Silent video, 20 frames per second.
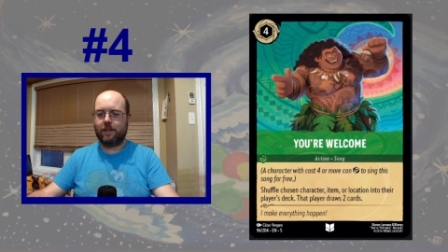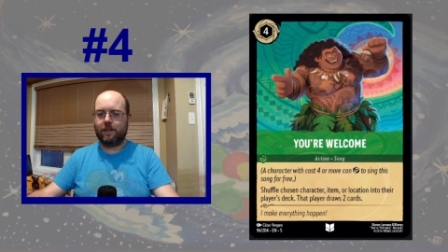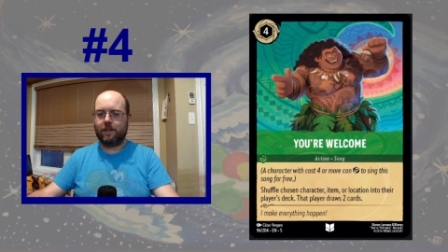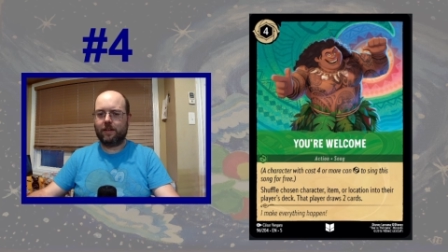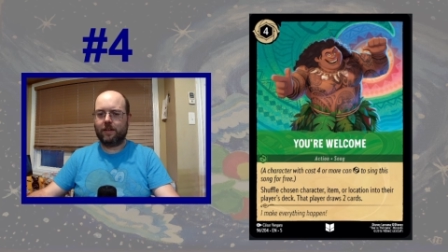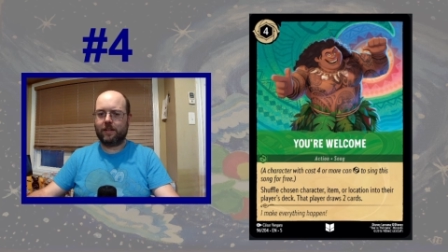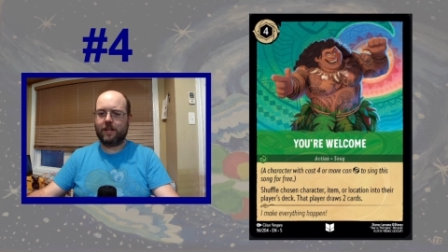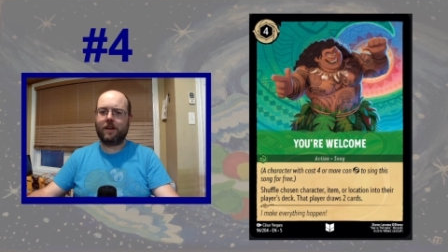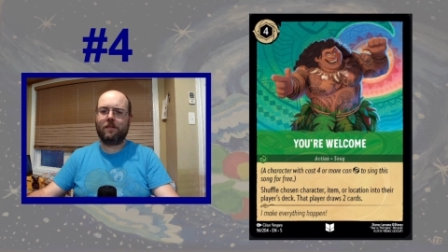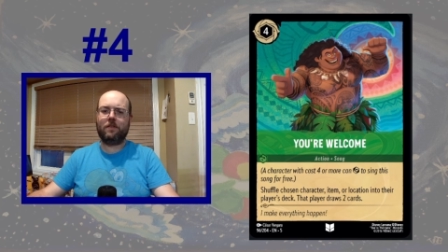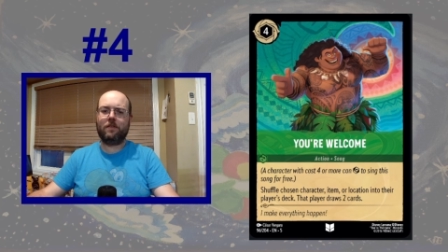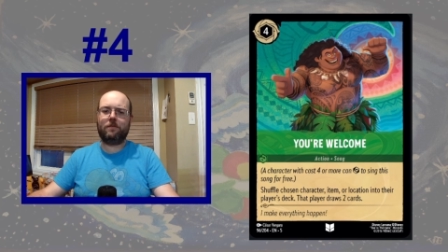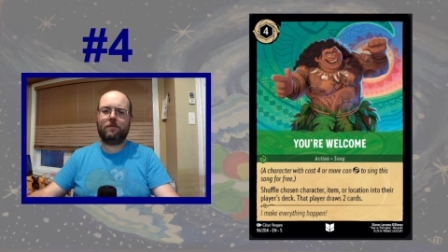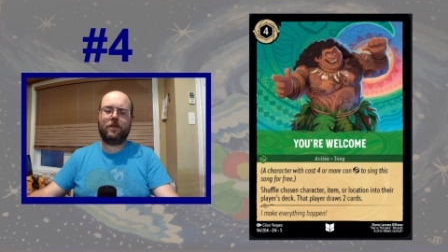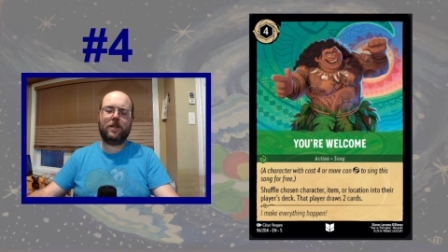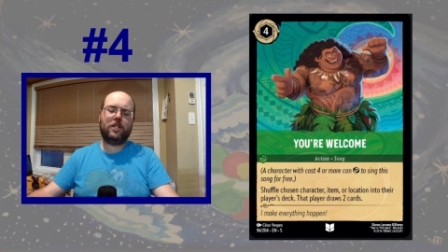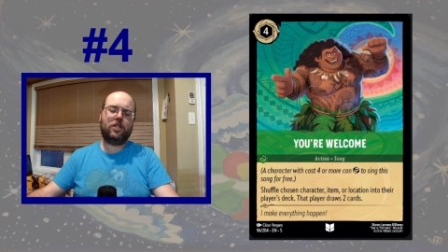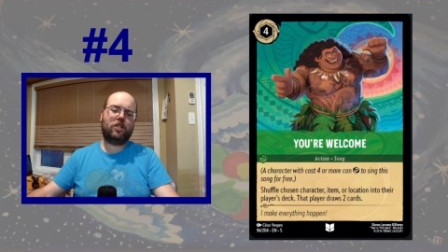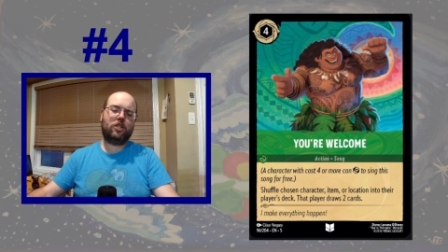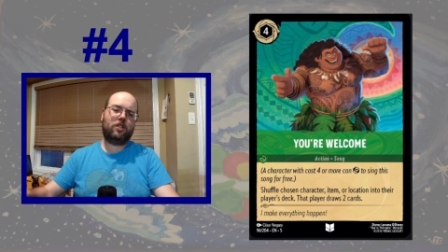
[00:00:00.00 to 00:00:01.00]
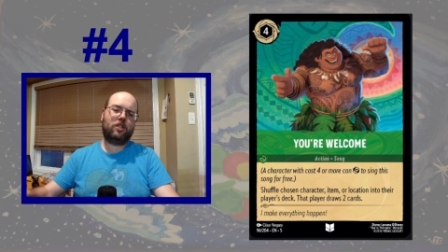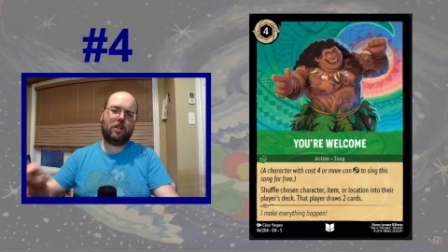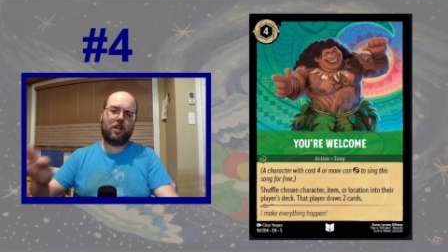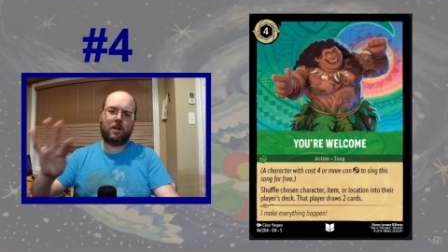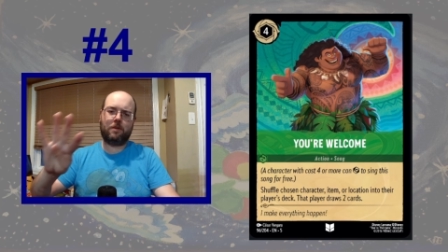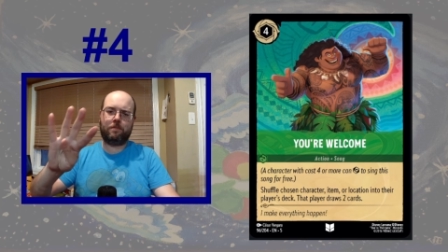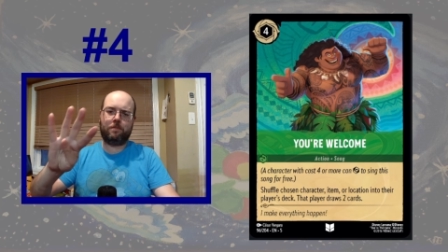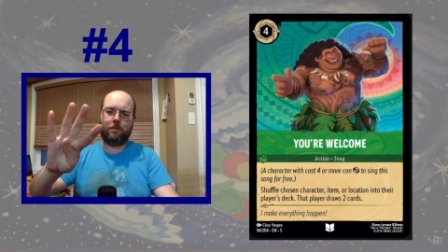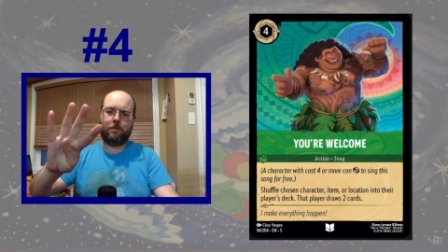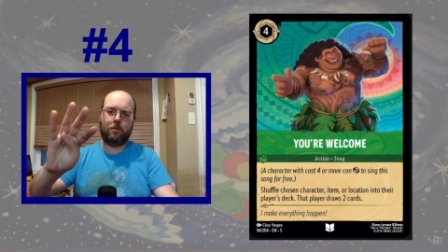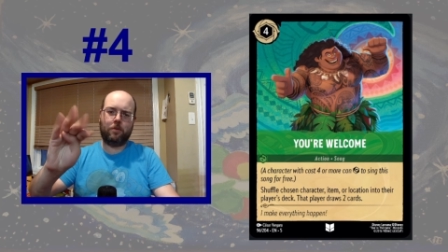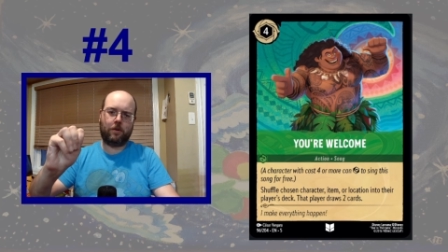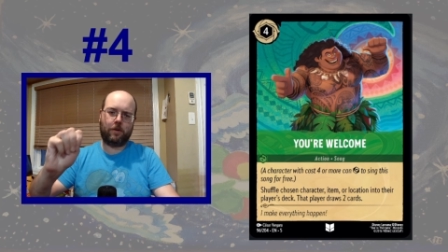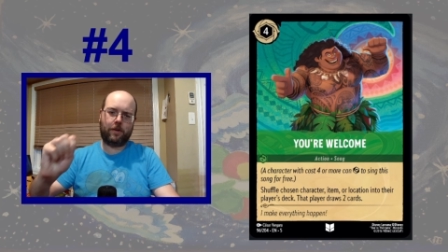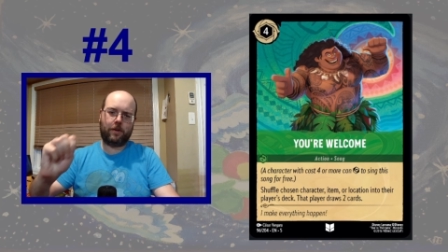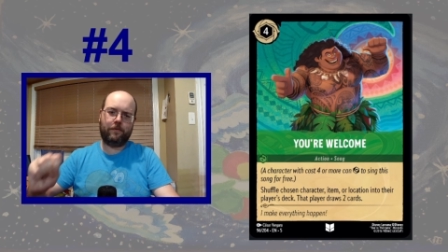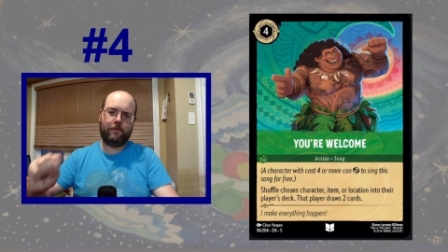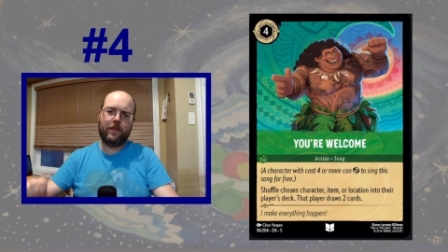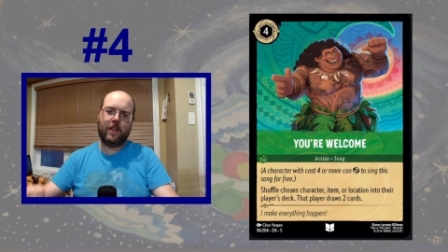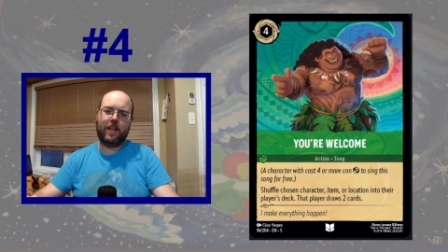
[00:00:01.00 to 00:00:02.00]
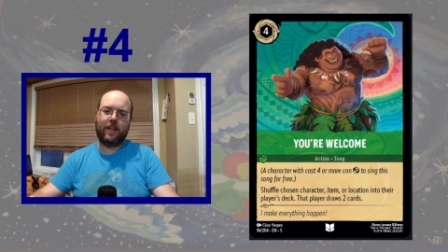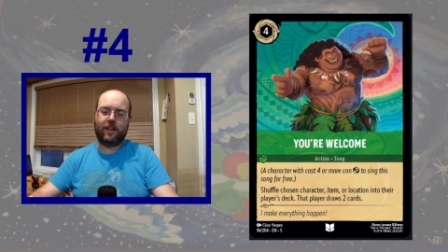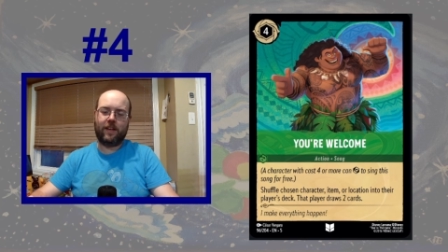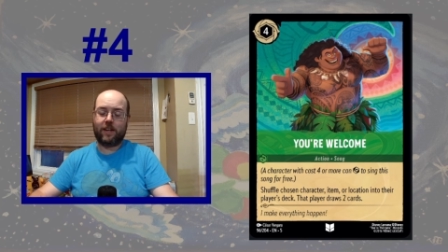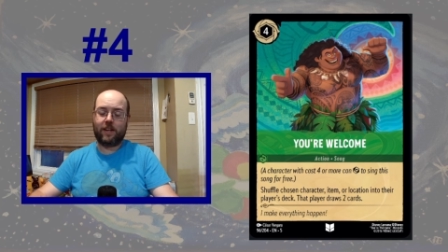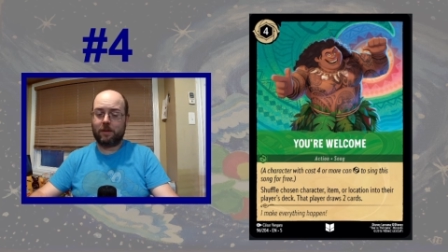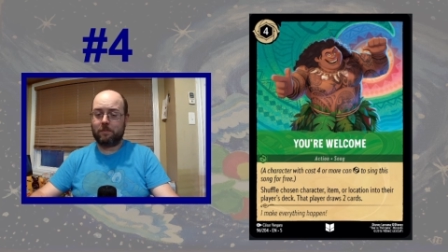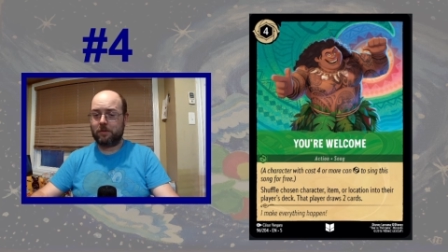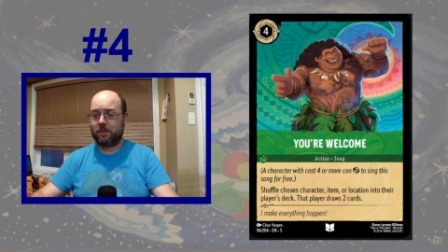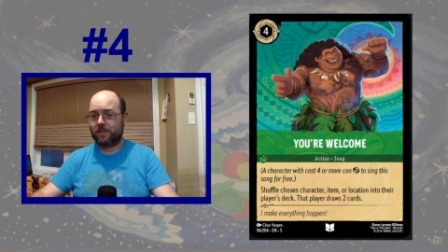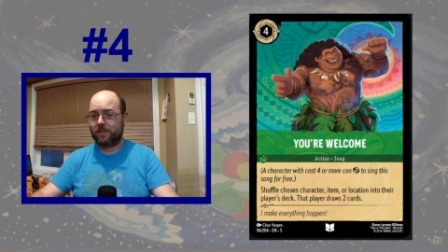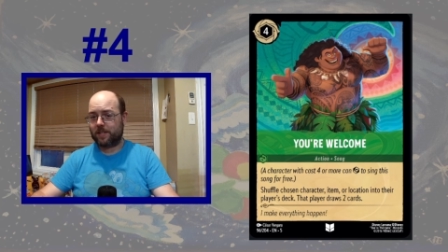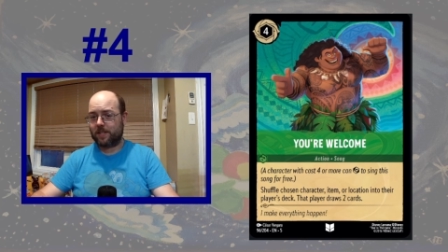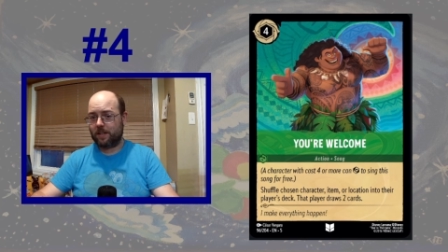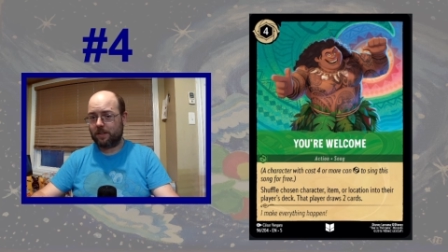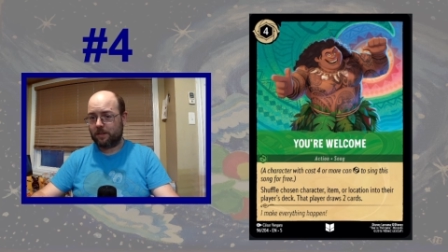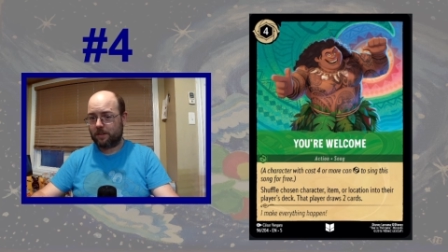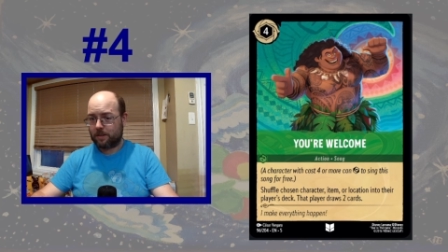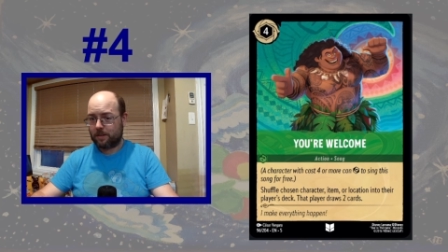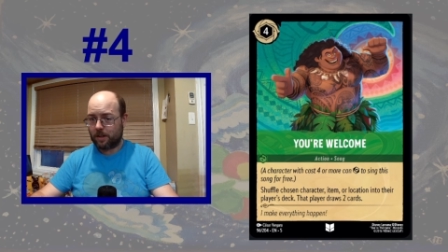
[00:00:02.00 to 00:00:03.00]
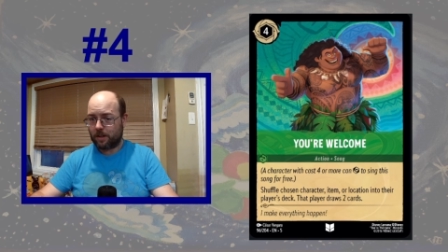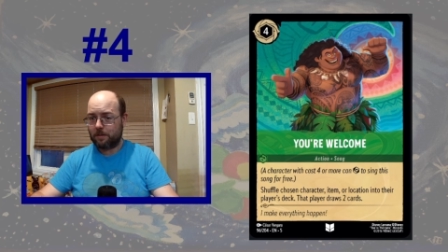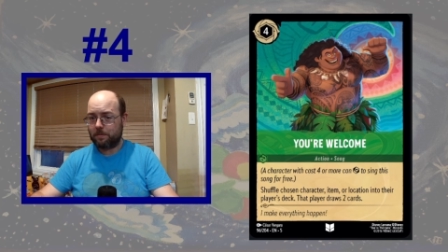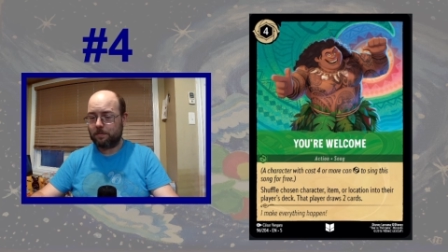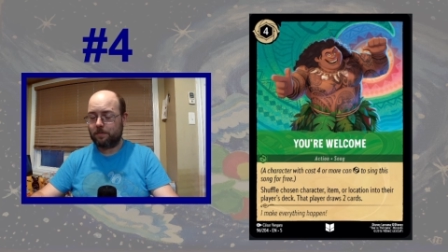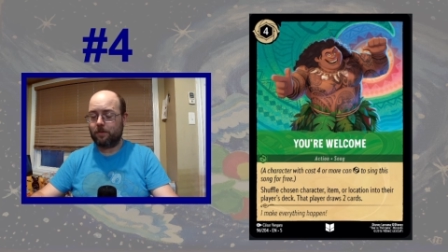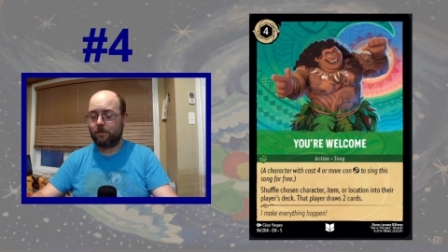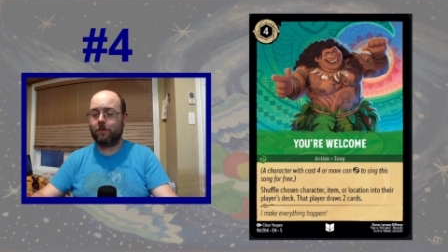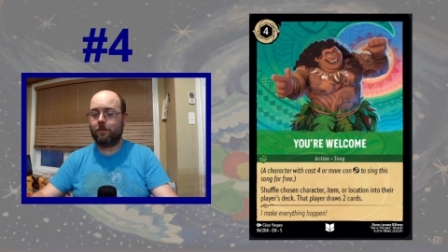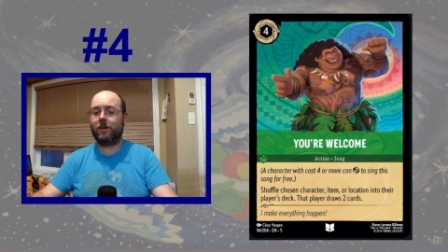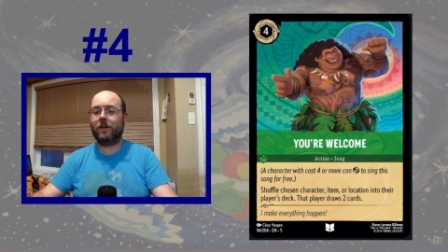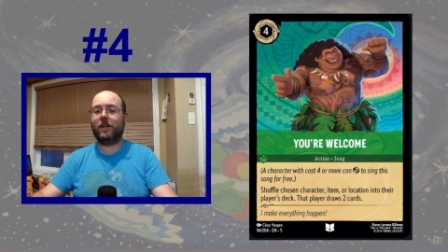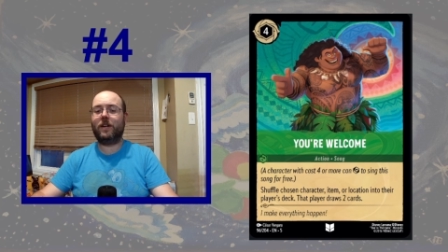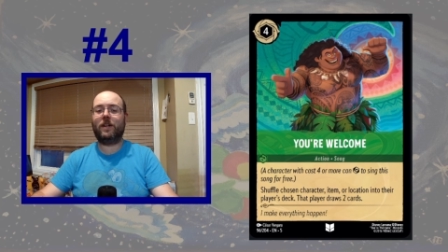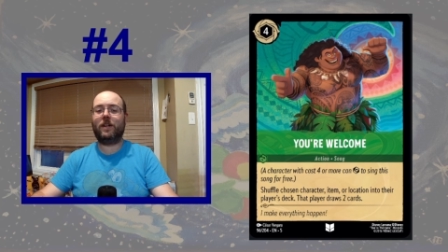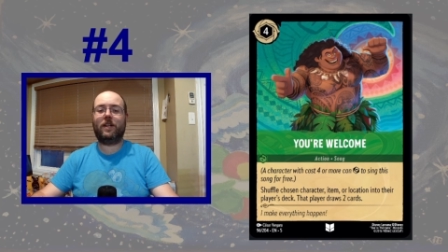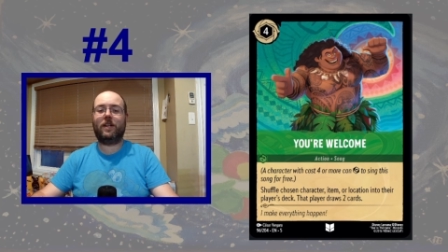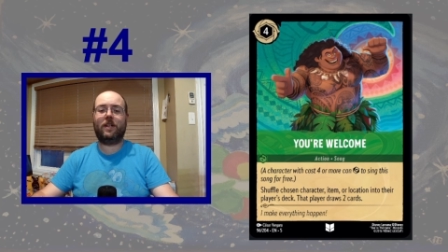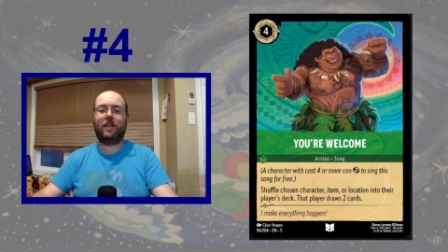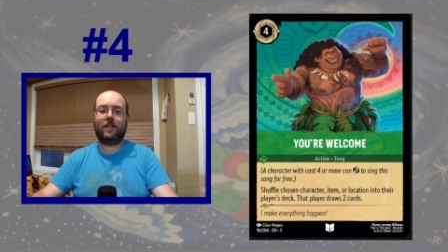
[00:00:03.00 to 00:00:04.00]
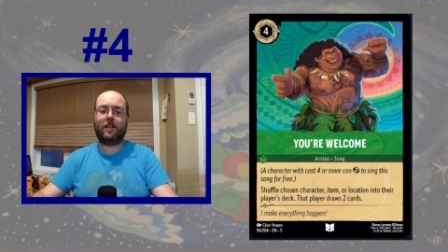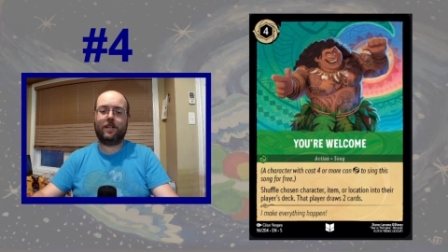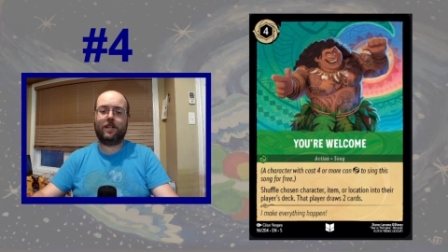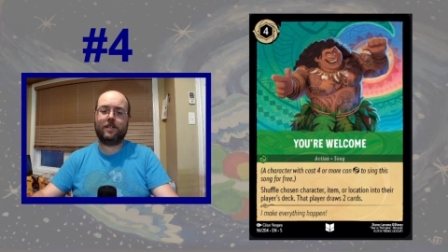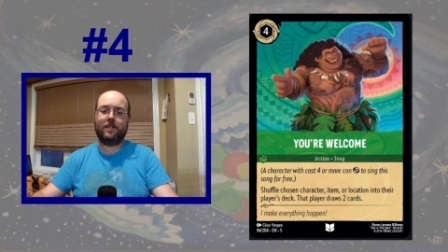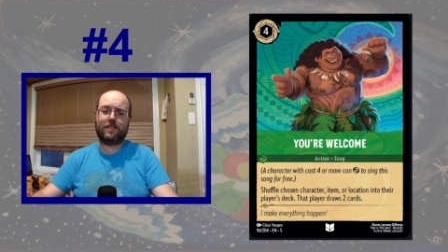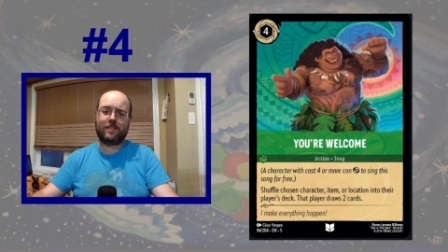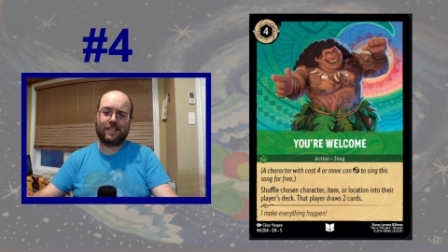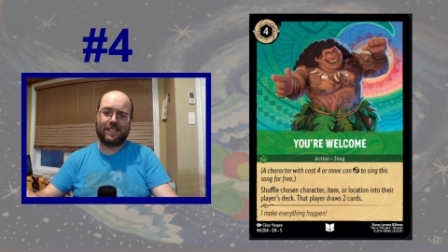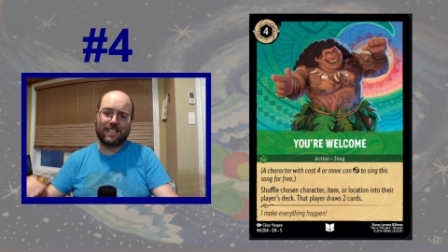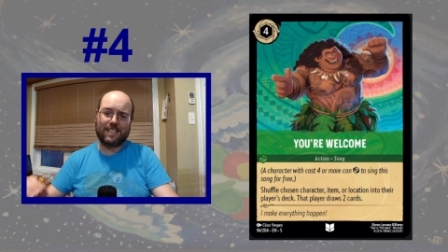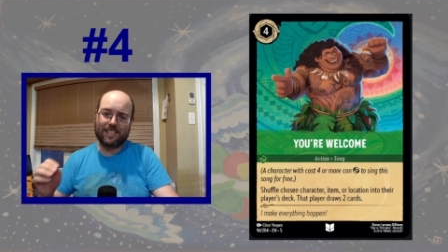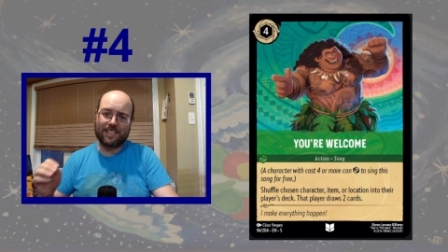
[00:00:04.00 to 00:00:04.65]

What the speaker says: And now we've reached the top 4. And I must say the top 4 is